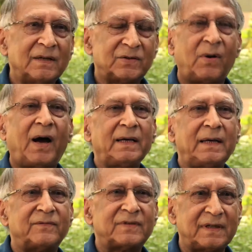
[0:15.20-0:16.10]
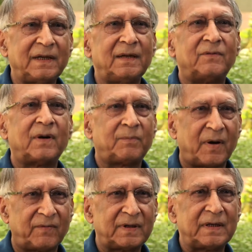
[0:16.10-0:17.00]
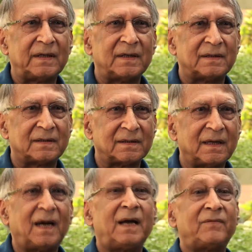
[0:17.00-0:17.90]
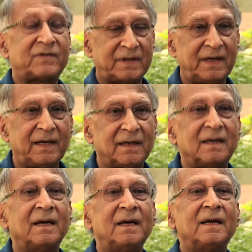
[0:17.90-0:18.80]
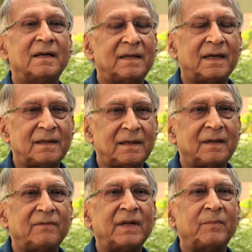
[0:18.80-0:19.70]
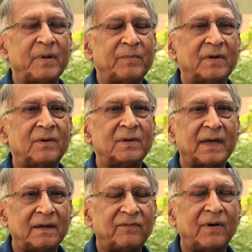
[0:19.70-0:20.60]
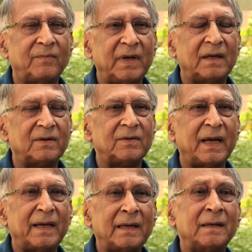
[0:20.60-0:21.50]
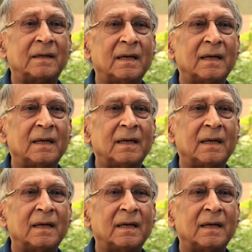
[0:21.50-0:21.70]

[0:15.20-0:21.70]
So I have seen what poverty is. I have seen that when the people don't get one meal to eat,